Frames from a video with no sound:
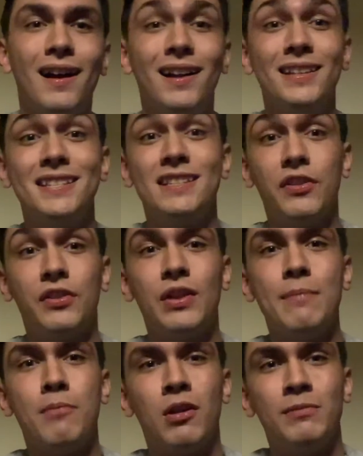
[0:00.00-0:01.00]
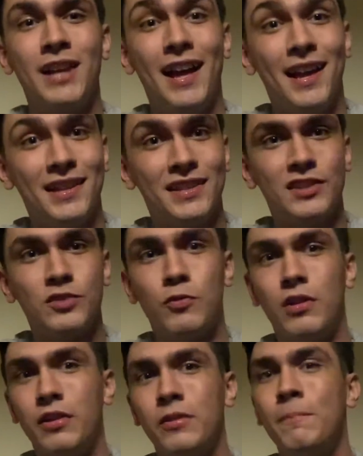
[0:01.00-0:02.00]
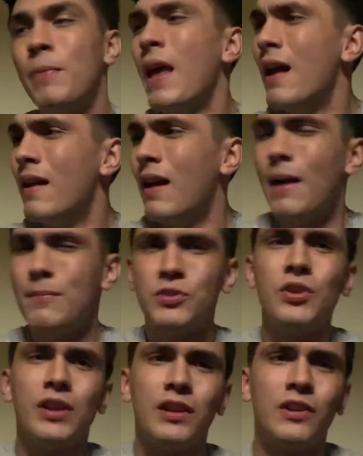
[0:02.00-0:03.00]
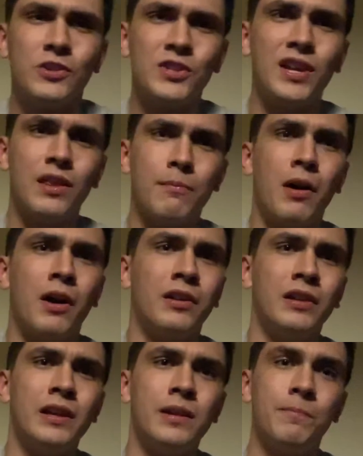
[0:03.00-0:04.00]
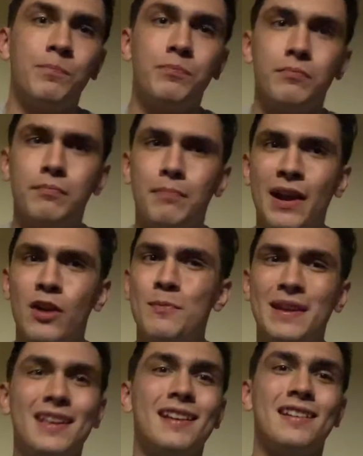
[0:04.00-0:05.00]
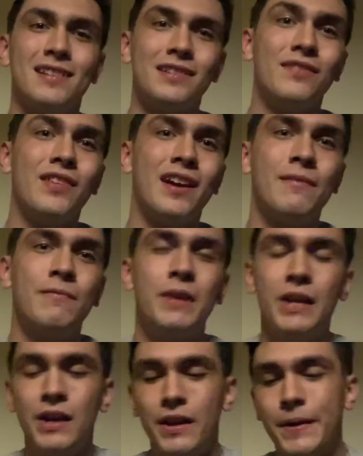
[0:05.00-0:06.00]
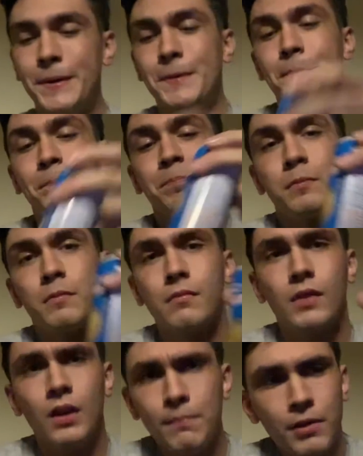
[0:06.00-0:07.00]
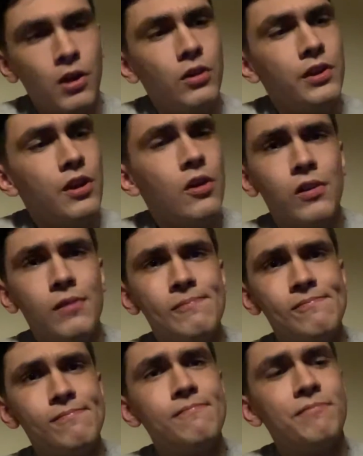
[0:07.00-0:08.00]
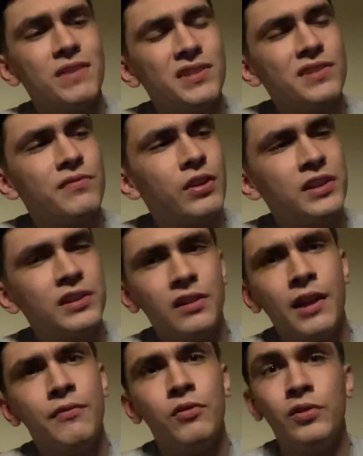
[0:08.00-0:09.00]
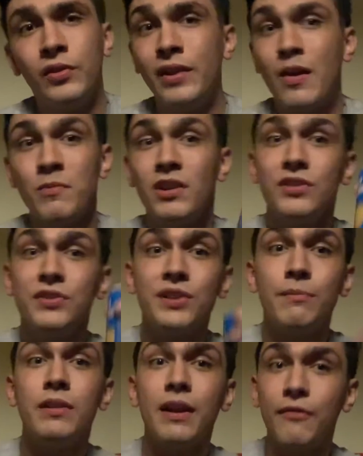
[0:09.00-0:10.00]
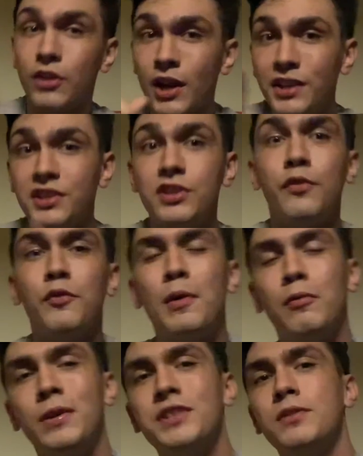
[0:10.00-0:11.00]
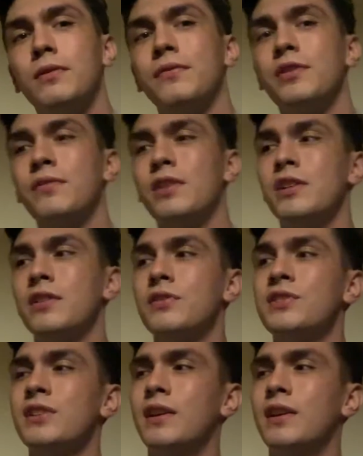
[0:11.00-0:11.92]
Stealthily burped as I swallowed. I'm sure you can understand the bodily biomechanics of that. But all in all, this is very delightful. Now I'm going to do something I forgot to do for my recent review videos